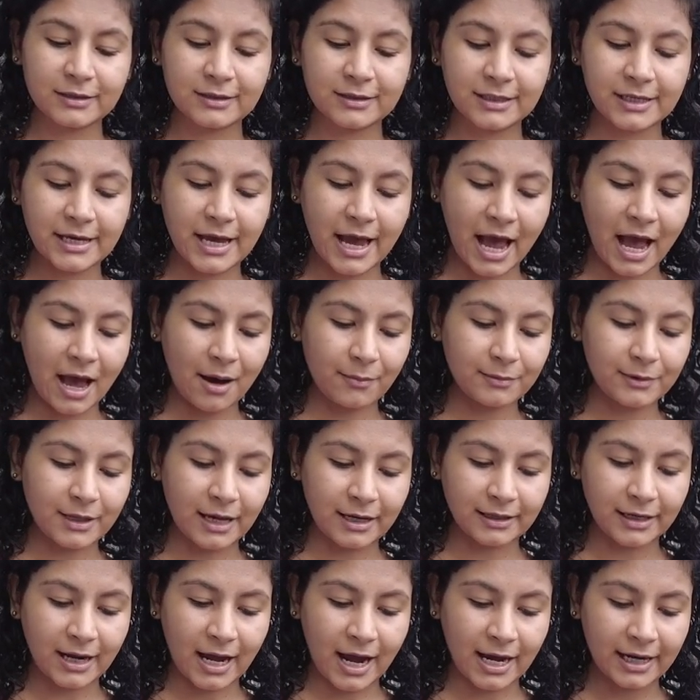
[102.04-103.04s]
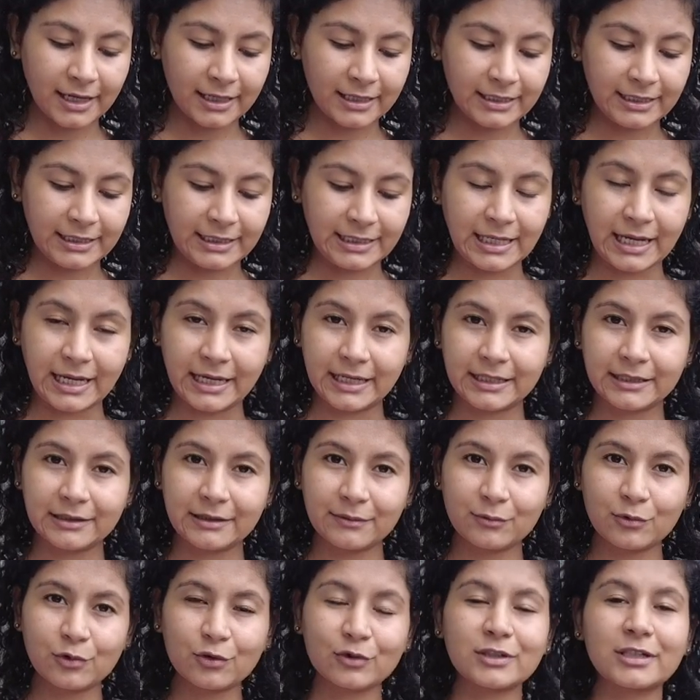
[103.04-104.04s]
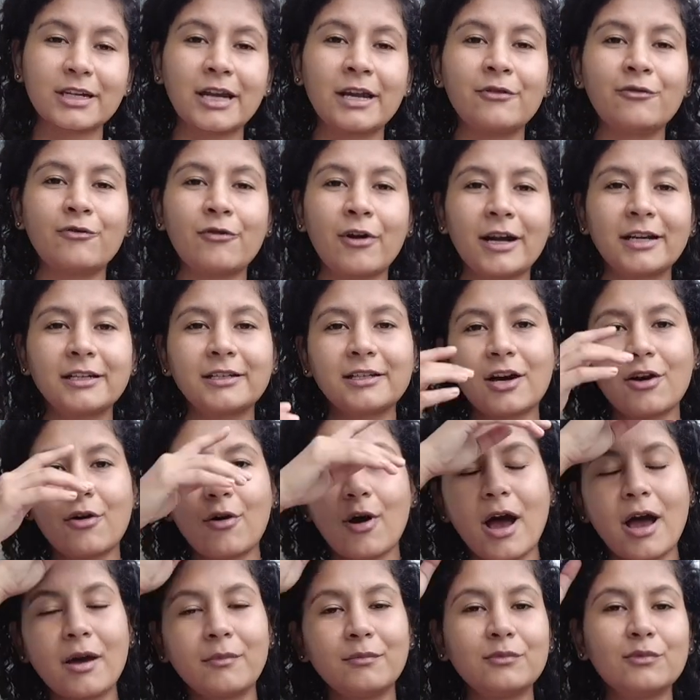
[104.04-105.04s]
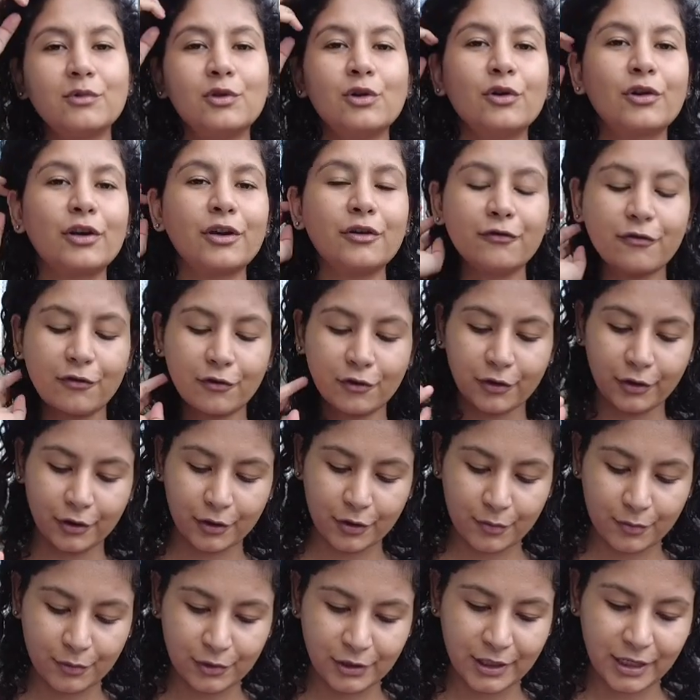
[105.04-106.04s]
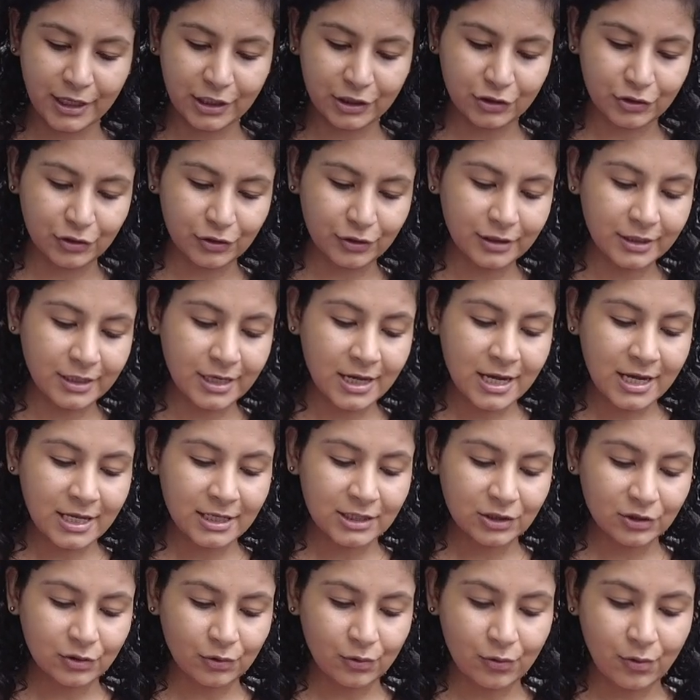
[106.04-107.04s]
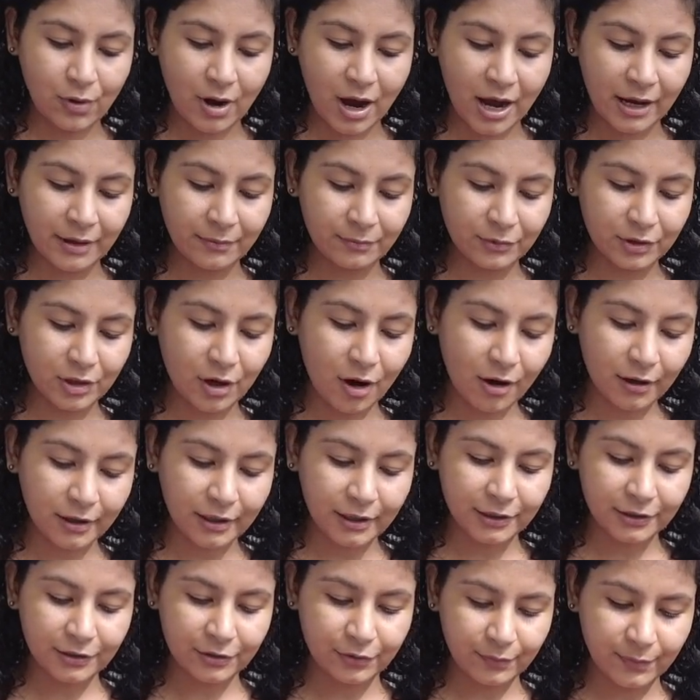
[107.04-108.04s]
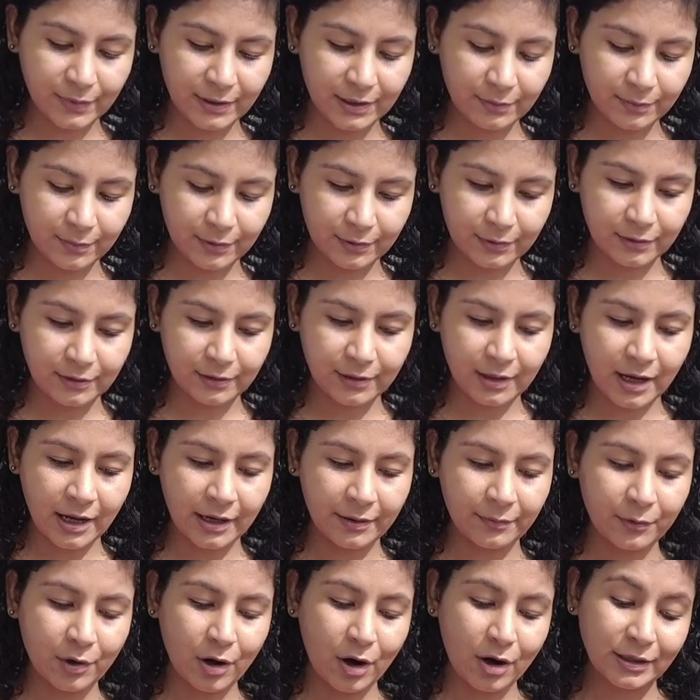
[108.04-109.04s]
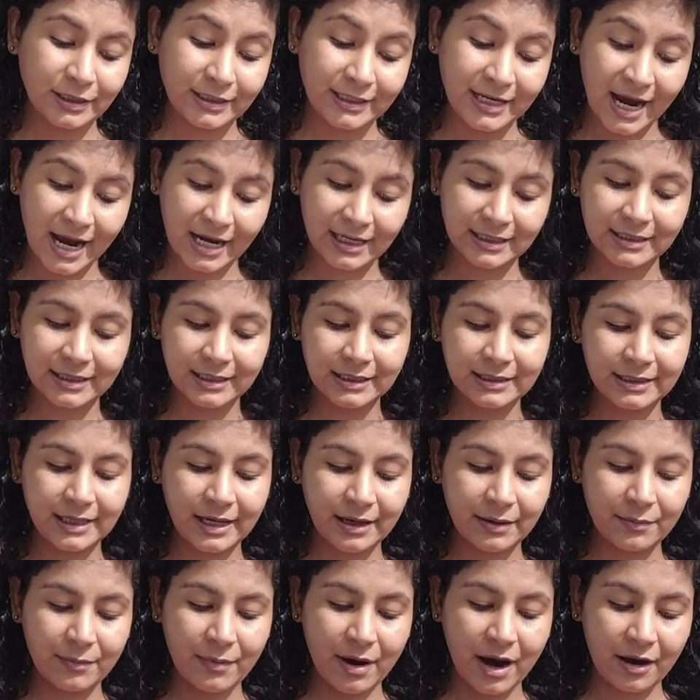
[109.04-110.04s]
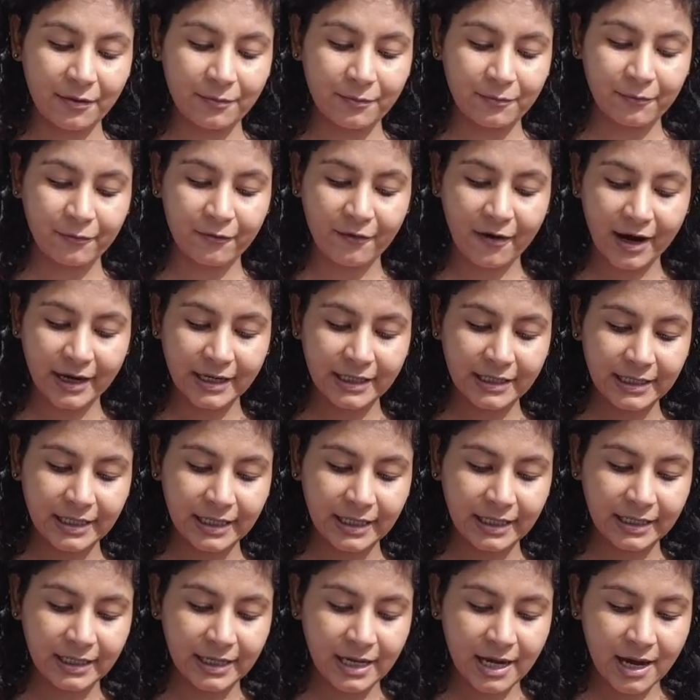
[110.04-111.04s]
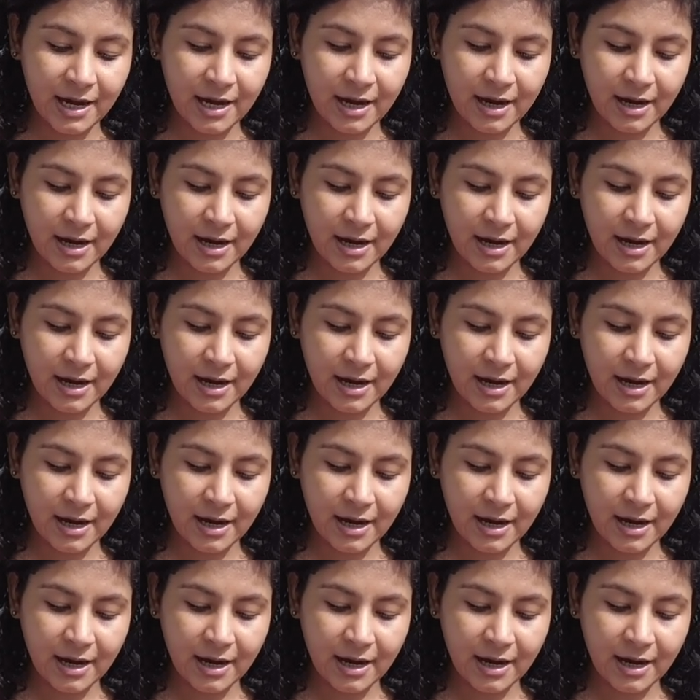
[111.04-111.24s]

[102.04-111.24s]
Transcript: is the app that I like the most, and right now I'm looking for accommodation. So I'm talking to people, I'm contacting them, I'm finding